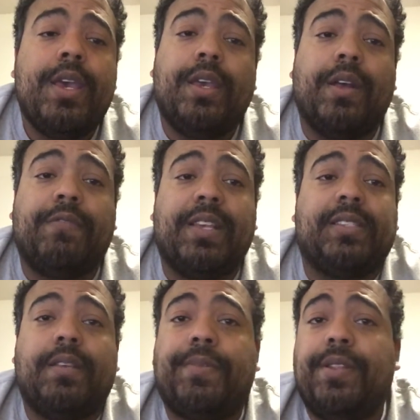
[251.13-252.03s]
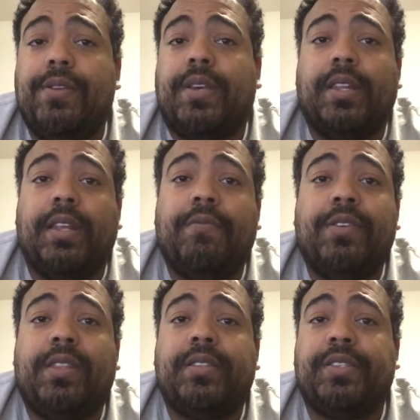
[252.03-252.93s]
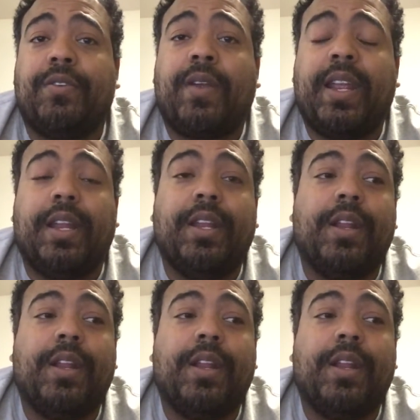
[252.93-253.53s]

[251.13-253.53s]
If that's something you can live with, that's great.